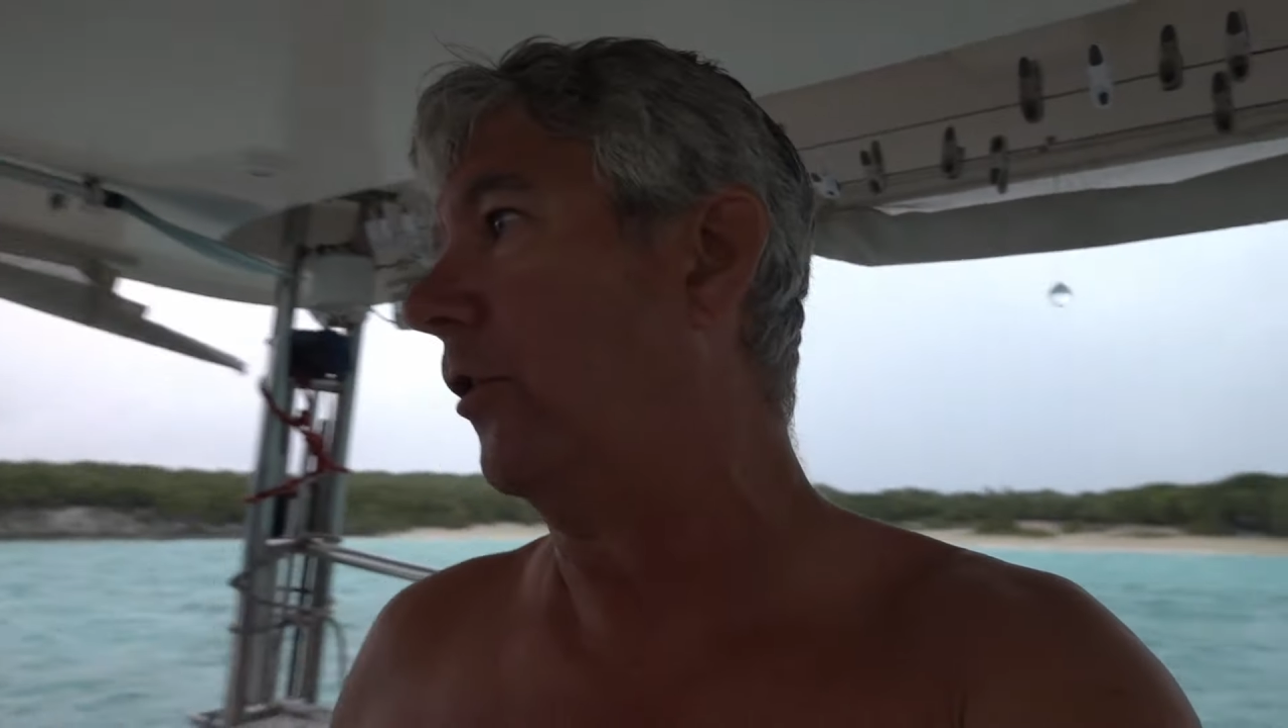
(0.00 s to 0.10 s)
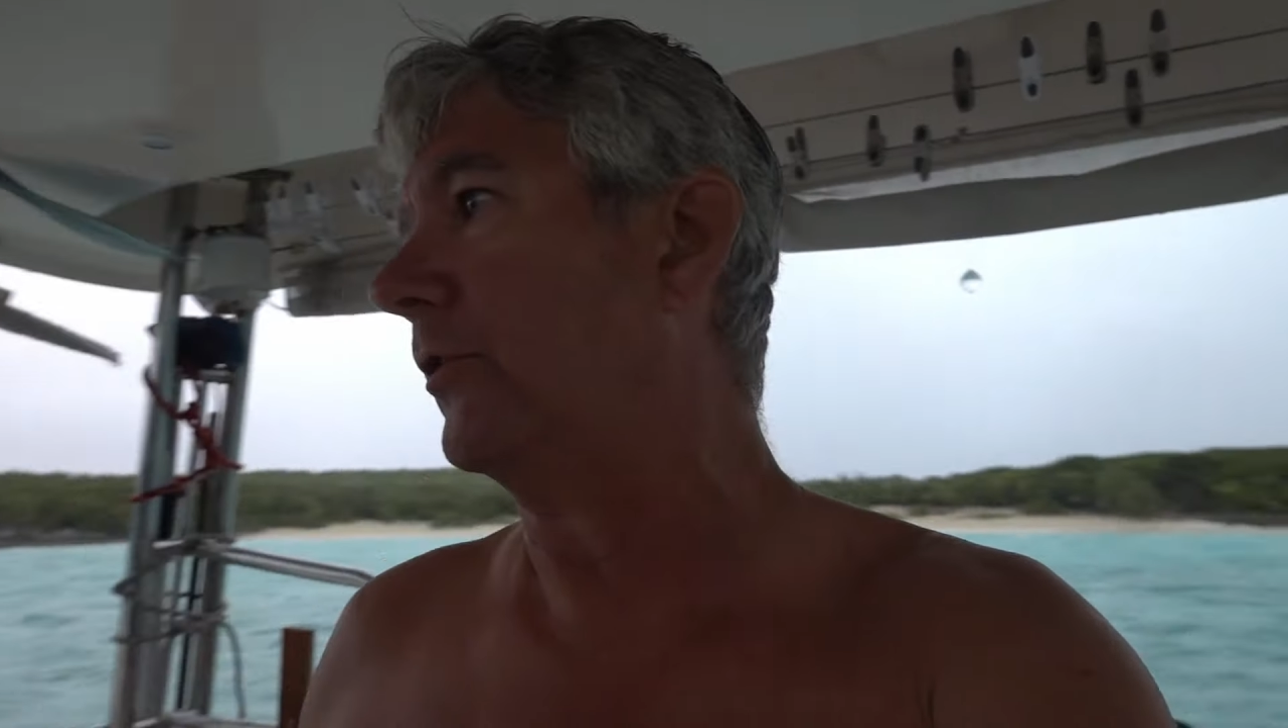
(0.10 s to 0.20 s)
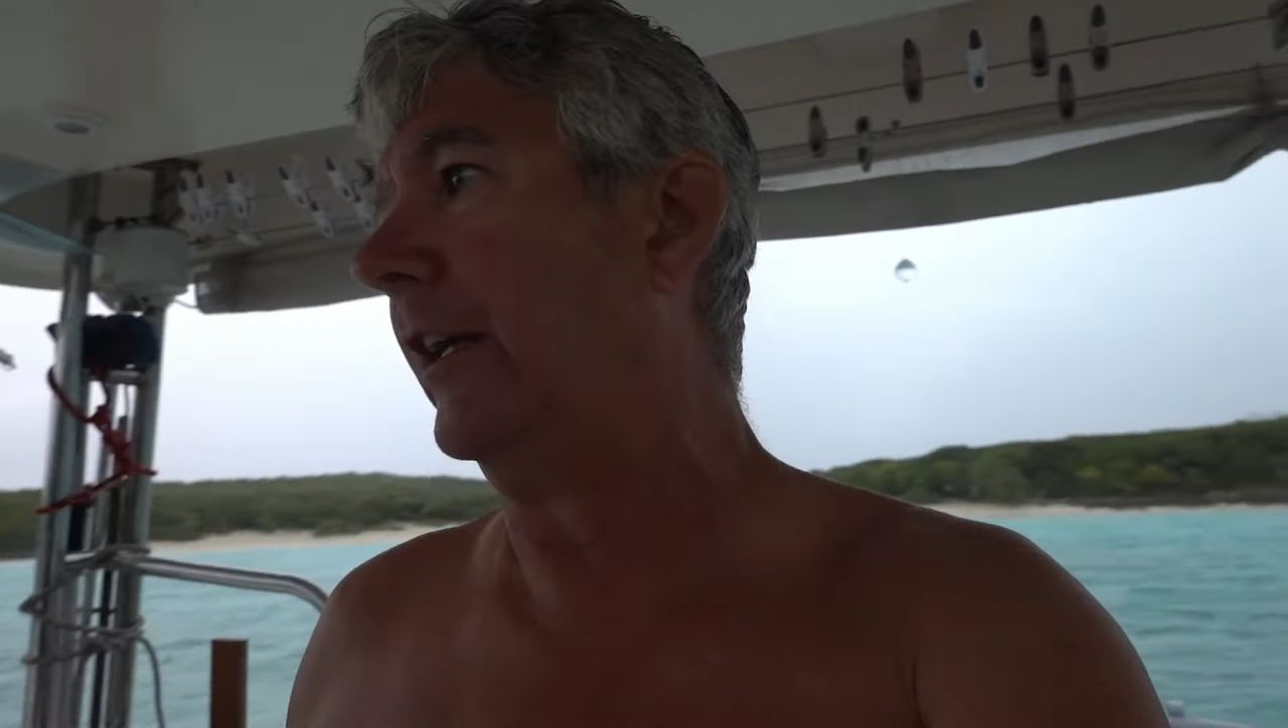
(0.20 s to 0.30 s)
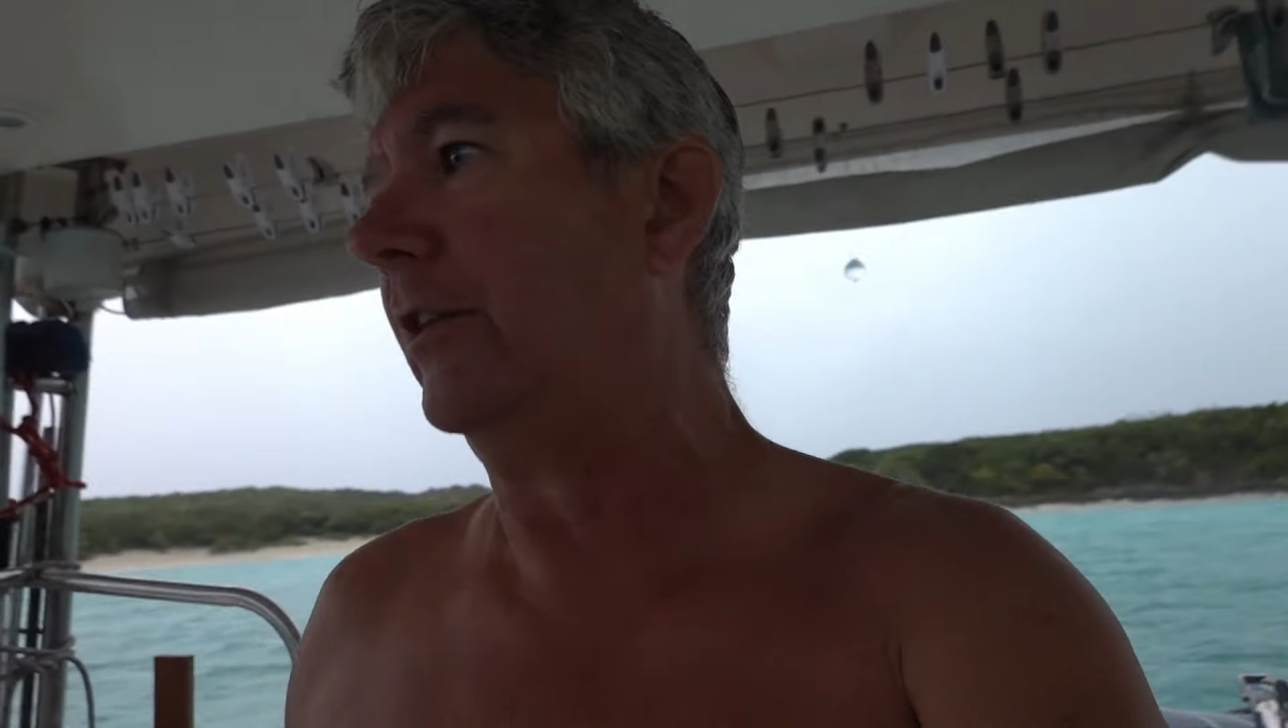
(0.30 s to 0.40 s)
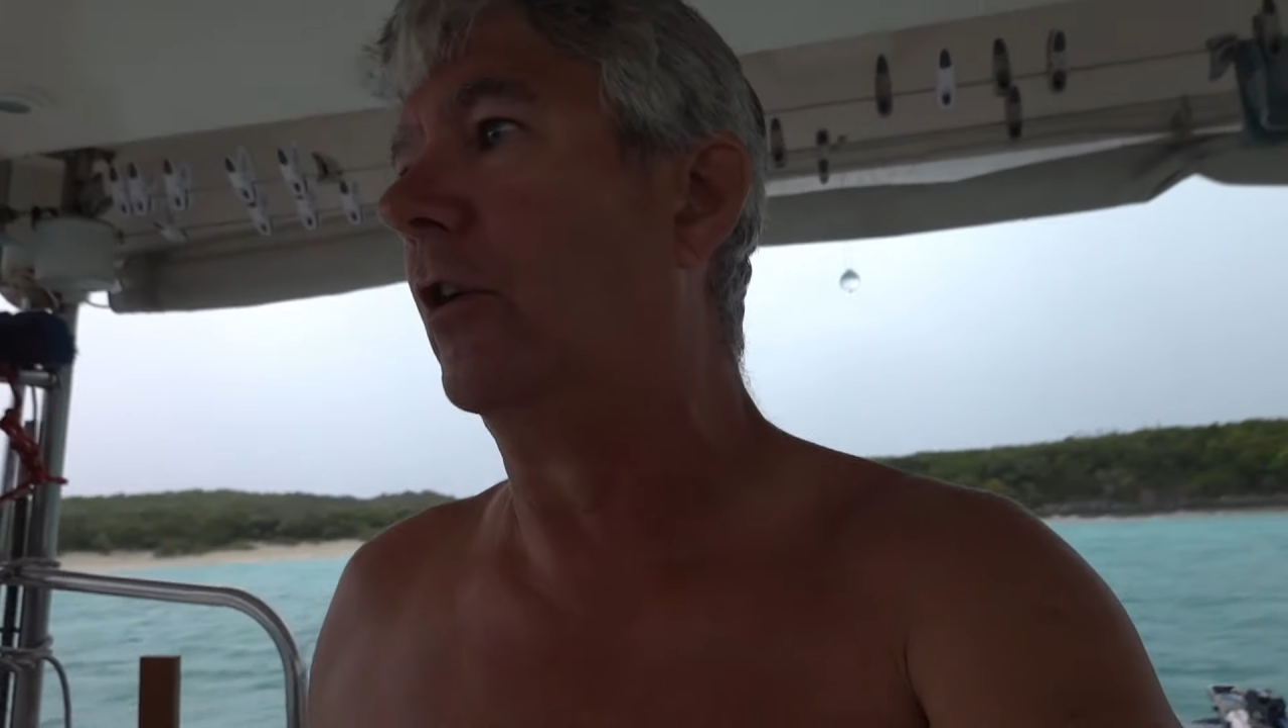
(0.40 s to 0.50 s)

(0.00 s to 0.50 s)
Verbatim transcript: and all night